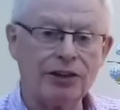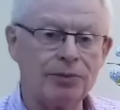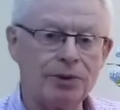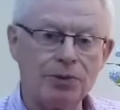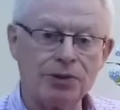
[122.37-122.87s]
other
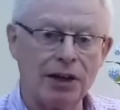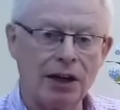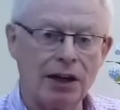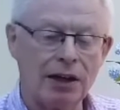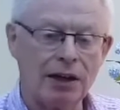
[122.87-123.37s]
one was
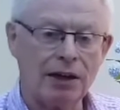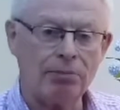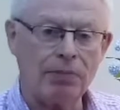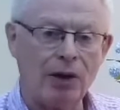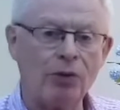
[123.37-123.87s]
a
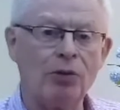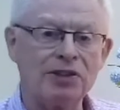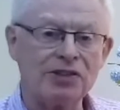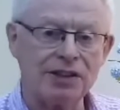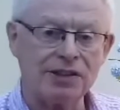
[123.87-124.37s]
Roman
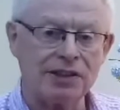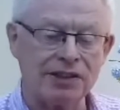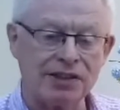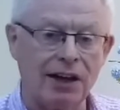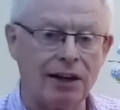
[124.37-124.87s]
citizen, a
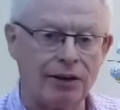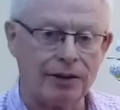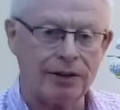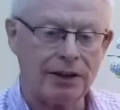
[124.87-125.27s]
scholar.